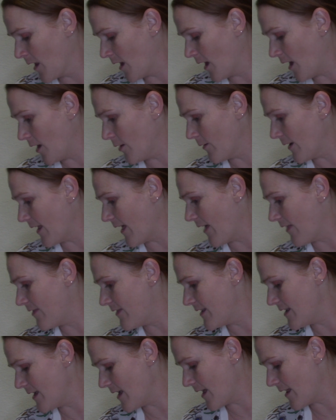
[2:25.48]
All right,
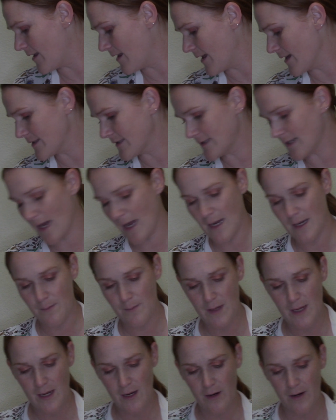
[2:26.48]
the next item
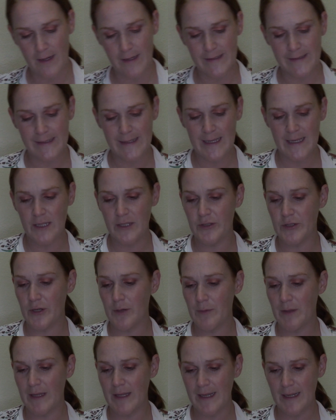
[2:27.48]
here is the
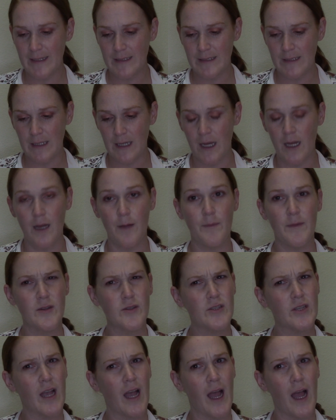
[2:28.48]
Dermelect.
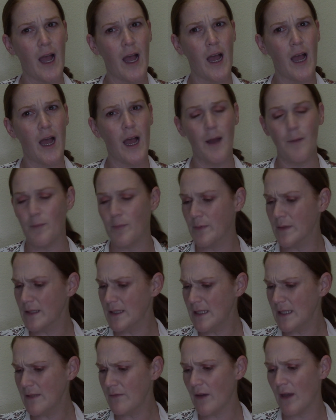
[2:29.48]
There's, I
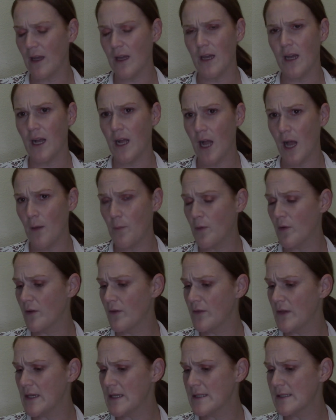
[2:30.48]
believe, a couple of
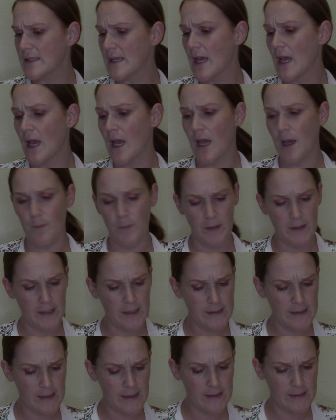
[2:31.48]
these, but
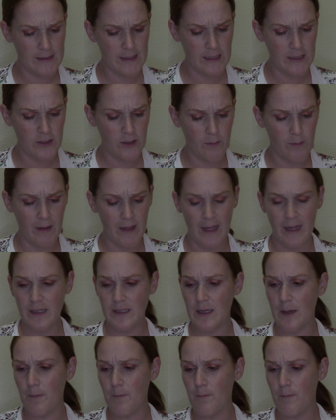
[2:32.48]
this is the Dermelect
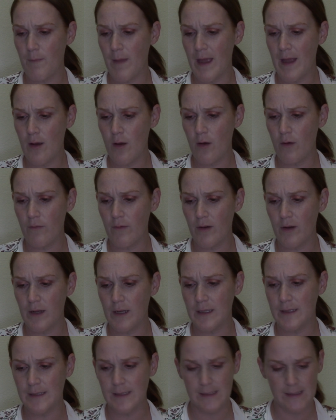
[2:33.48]
Makeover
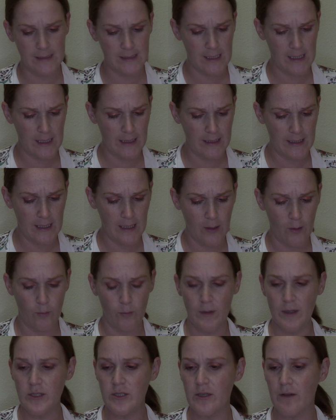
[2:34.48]
Concealing
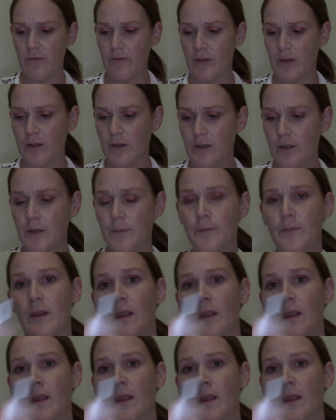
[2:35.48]
Ridge Filler.